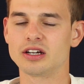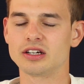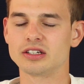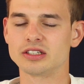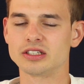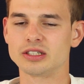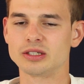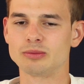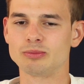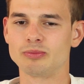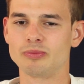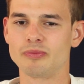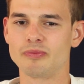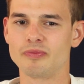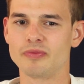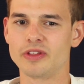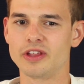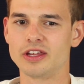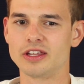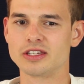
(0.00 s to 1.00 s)
Um,
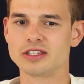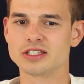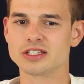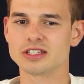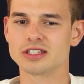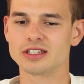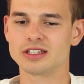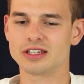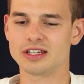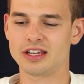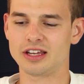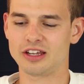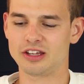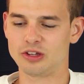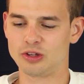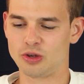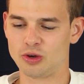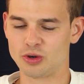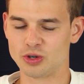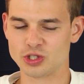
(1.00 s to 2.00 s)
it's
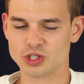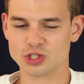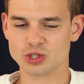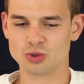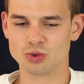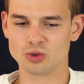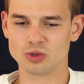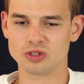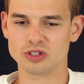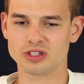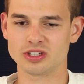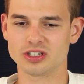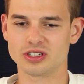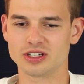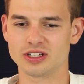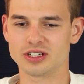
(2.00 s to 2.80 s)
you go to school,